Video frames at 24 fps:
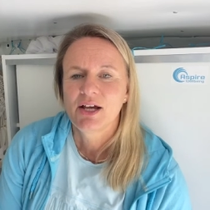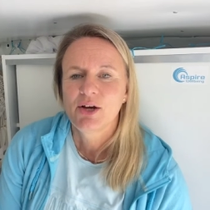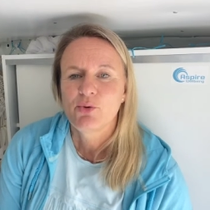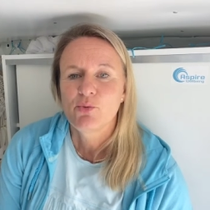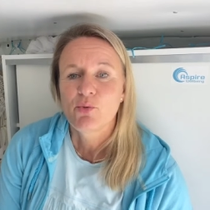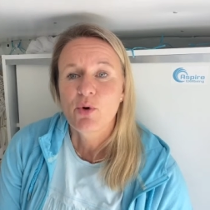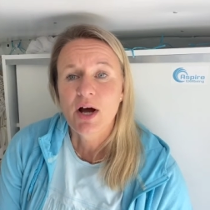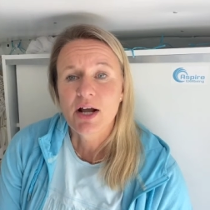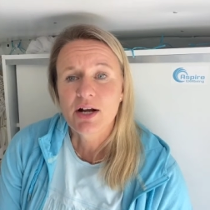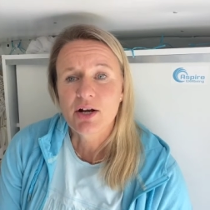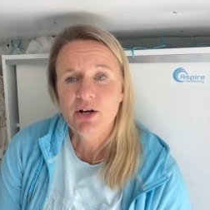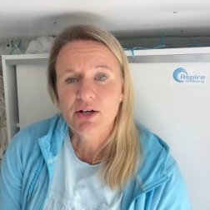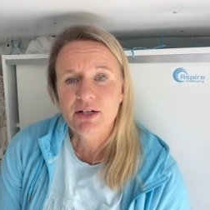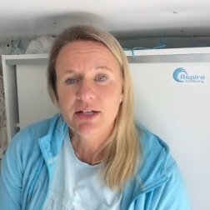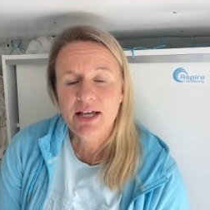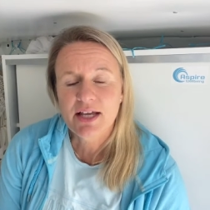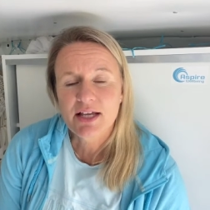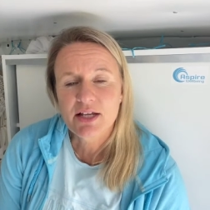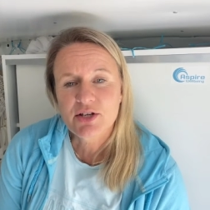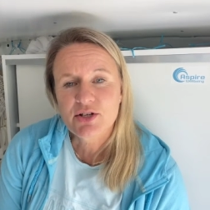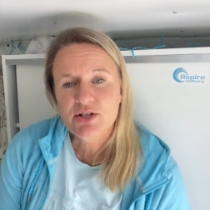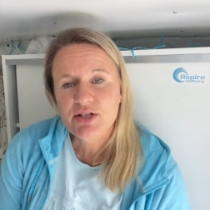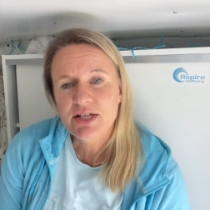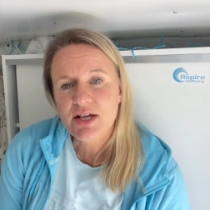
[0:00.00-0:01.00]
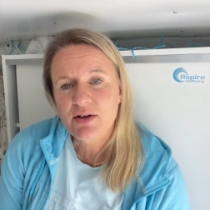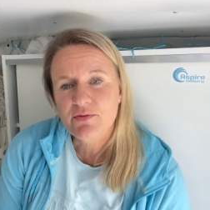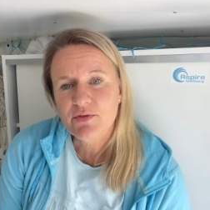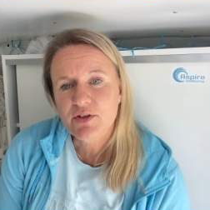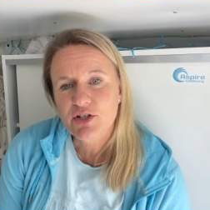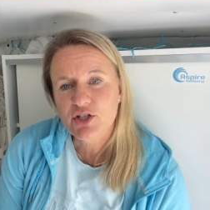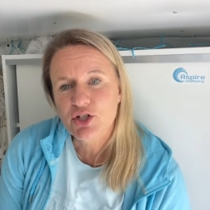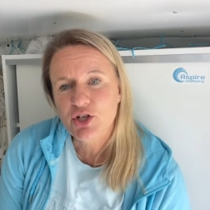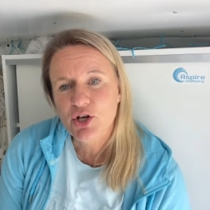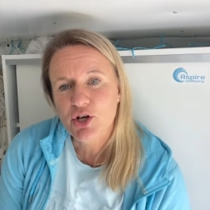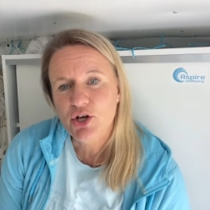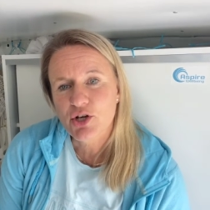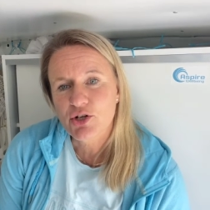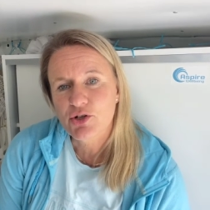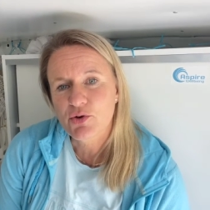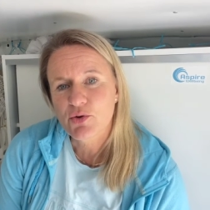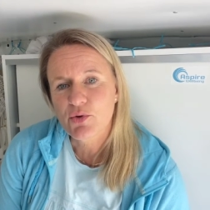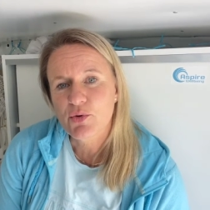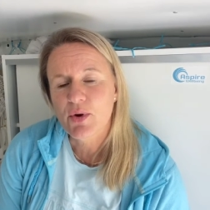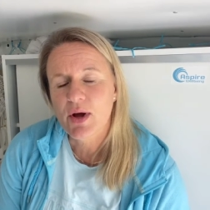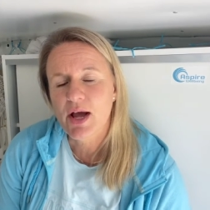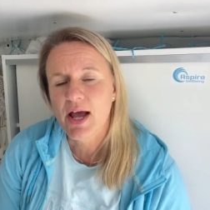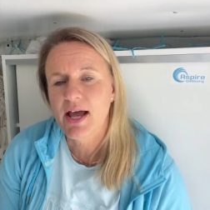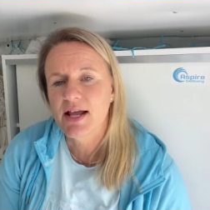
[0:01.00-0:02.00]
Why not get yourself a
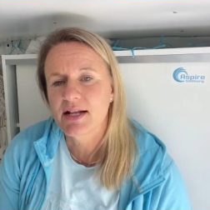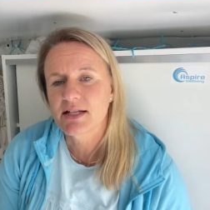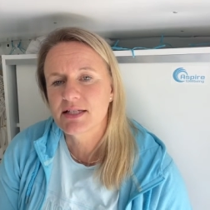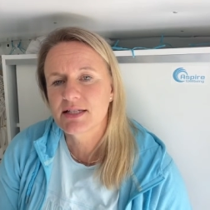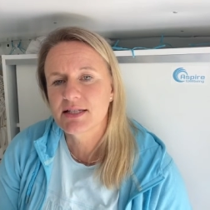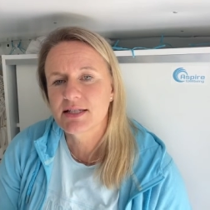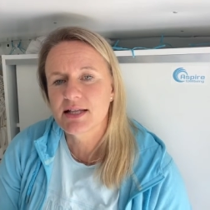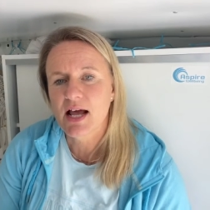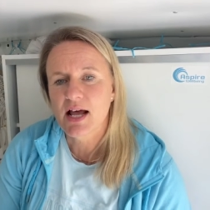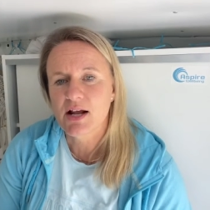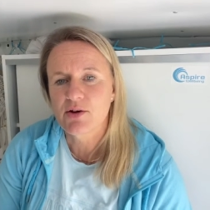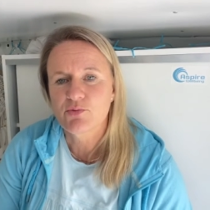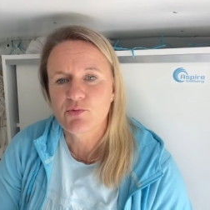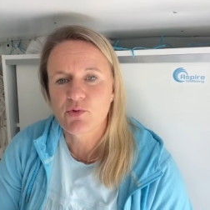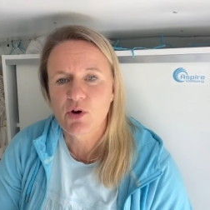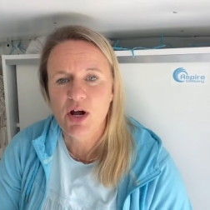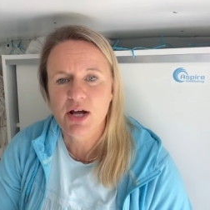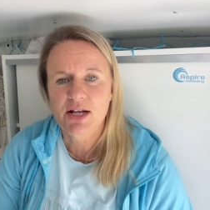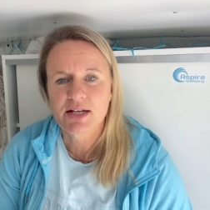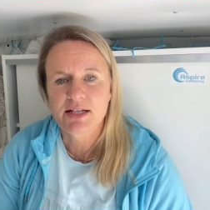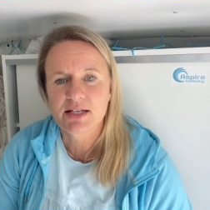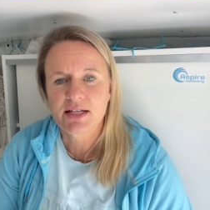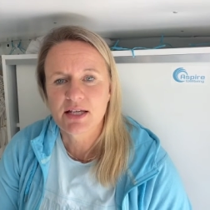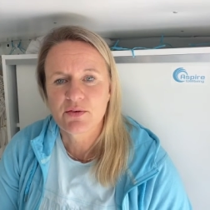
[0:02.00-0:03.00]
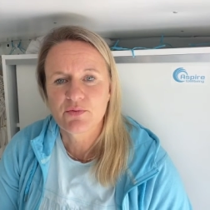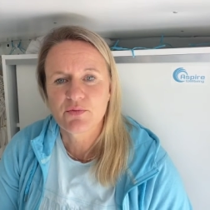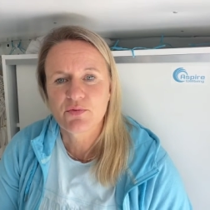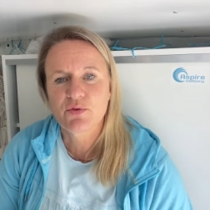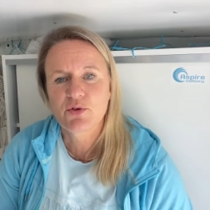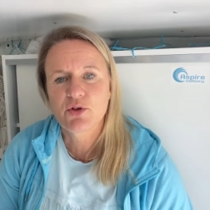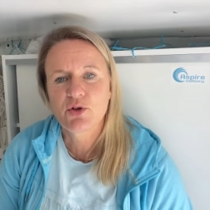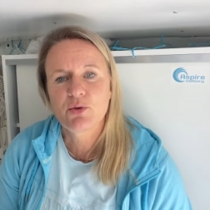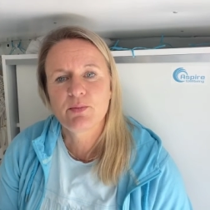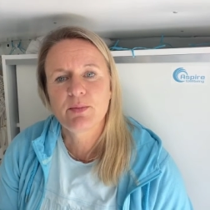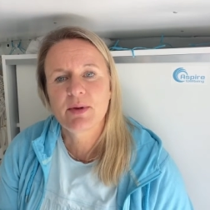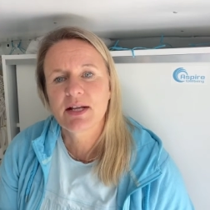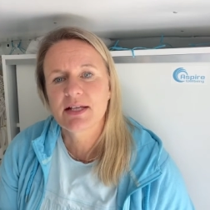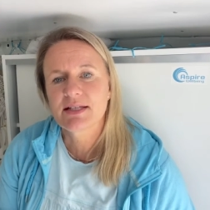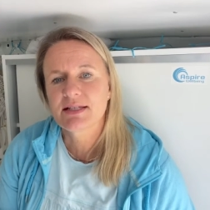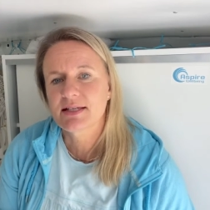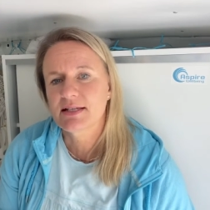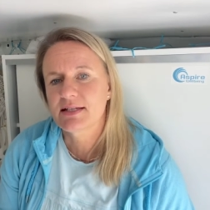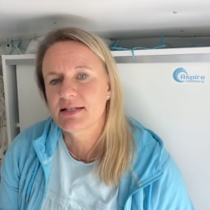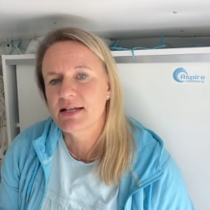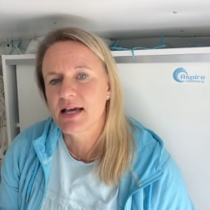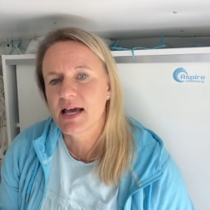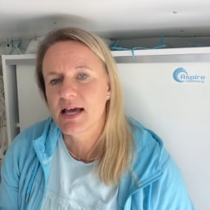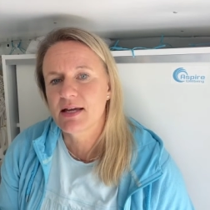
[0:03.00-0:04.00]
journal and start writing a few minutes a
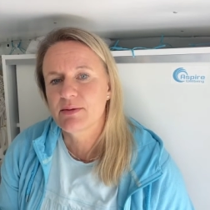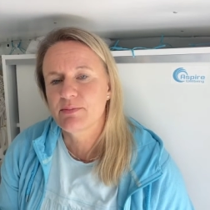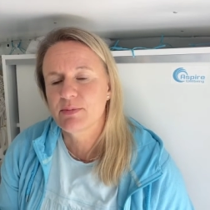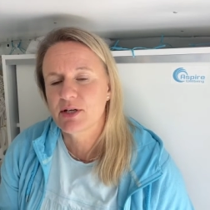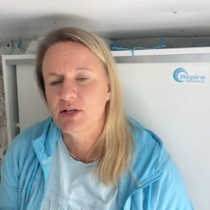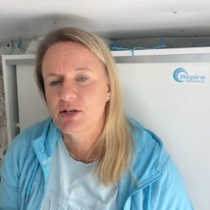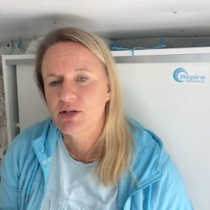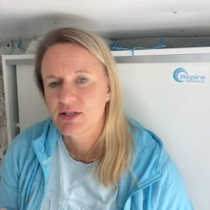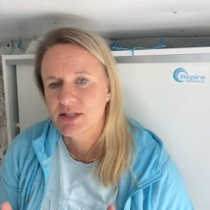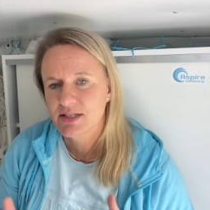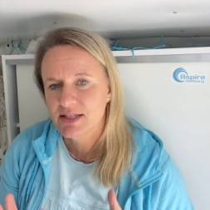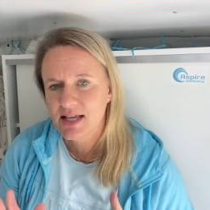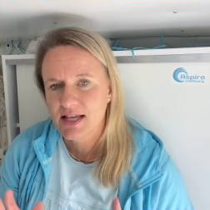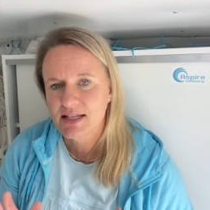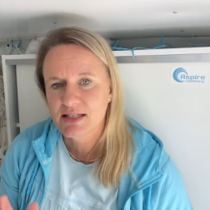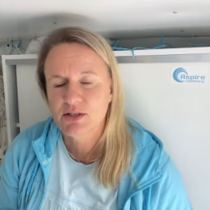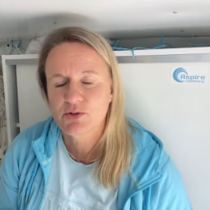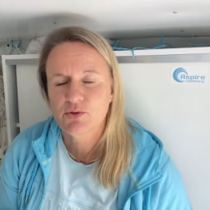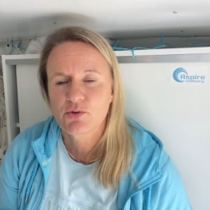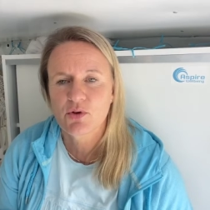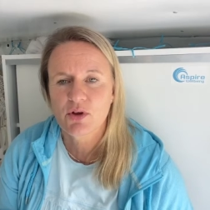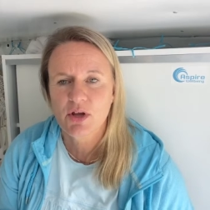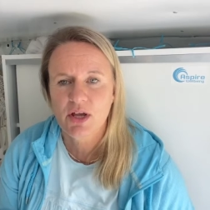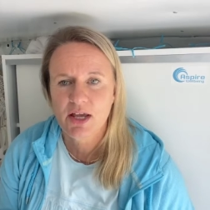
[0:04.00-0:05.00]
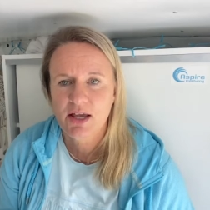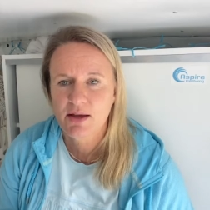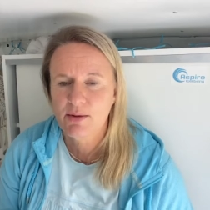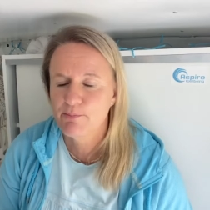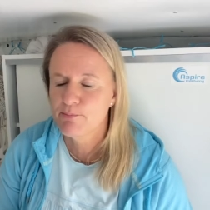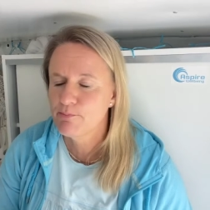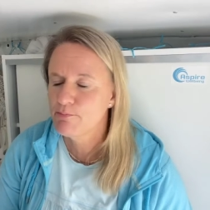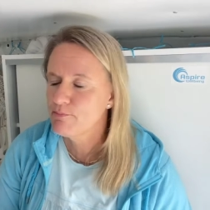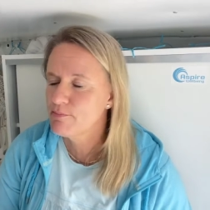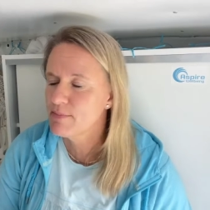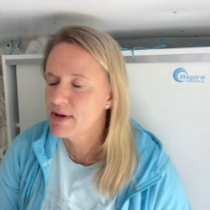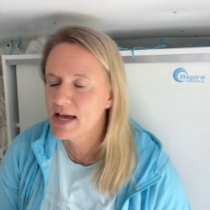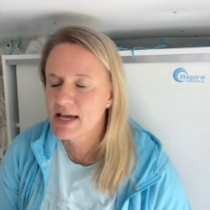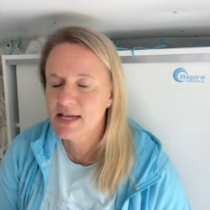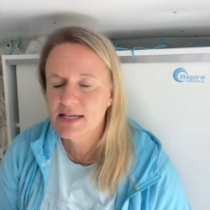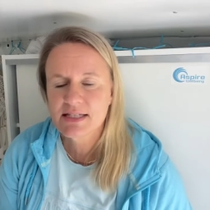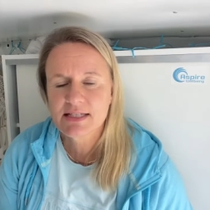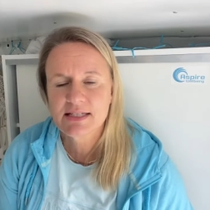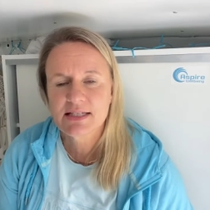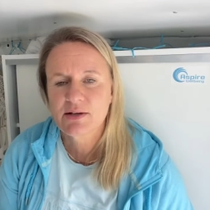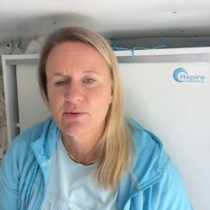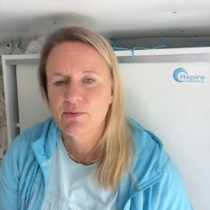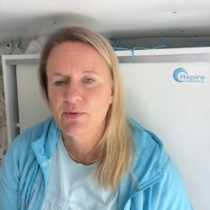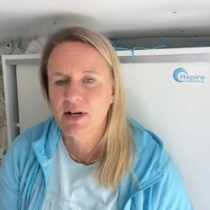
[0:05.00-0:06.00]
day because that's
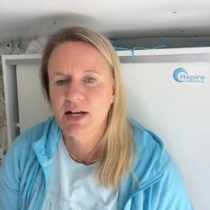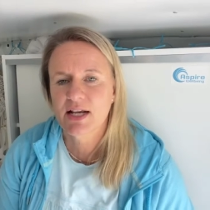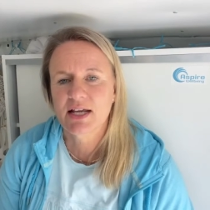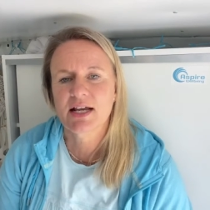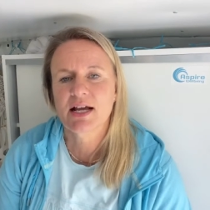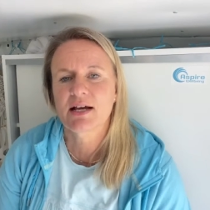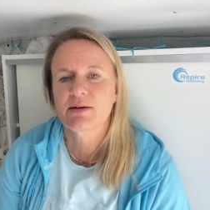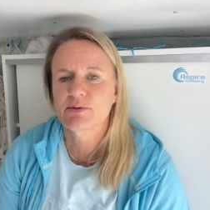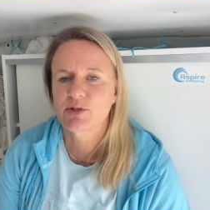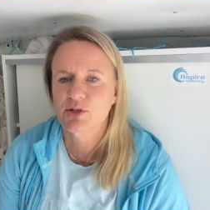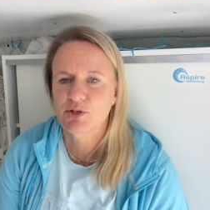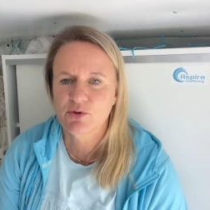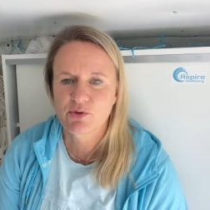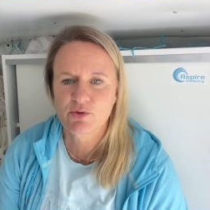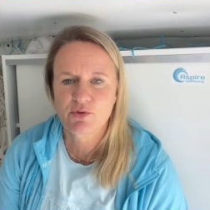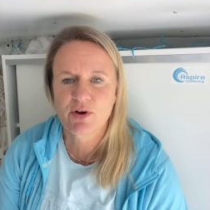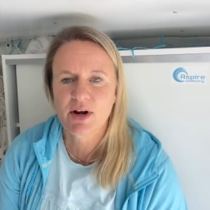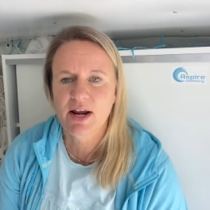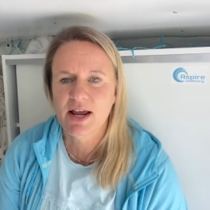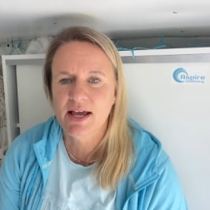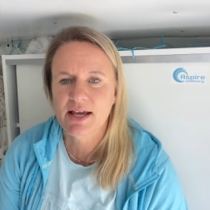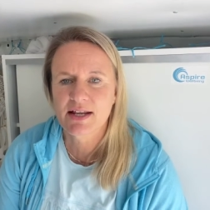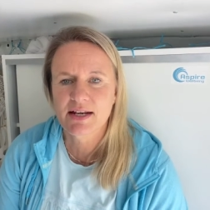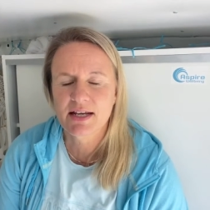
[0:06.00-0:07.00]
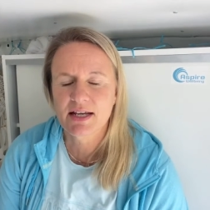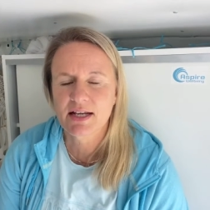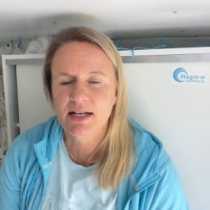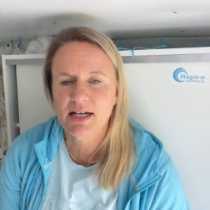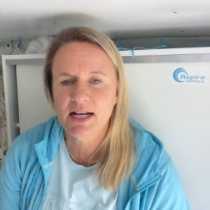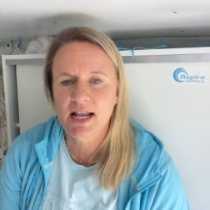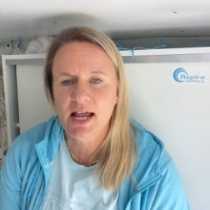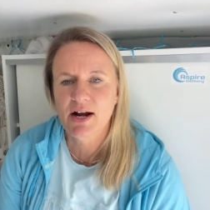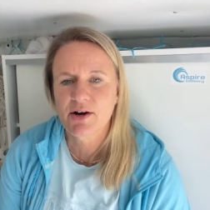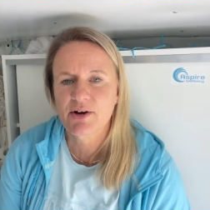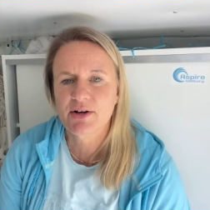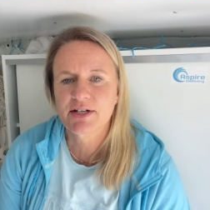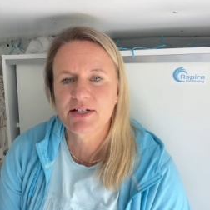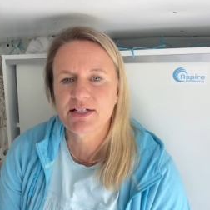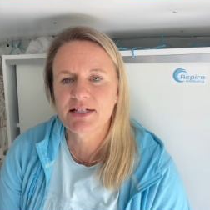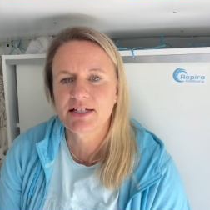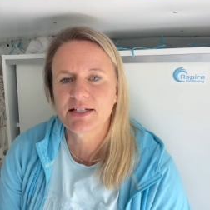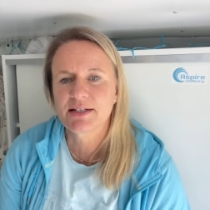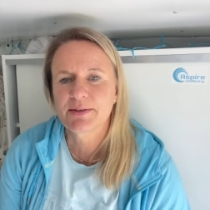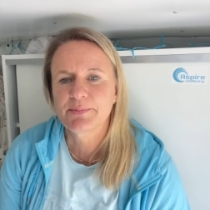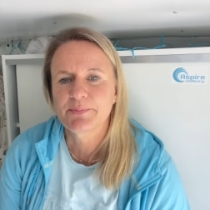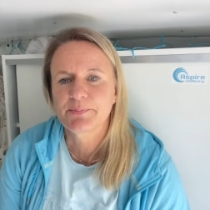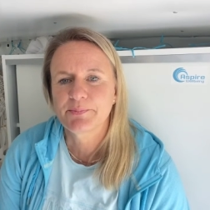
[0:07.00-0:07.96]
amazing when it comes to creating clarity.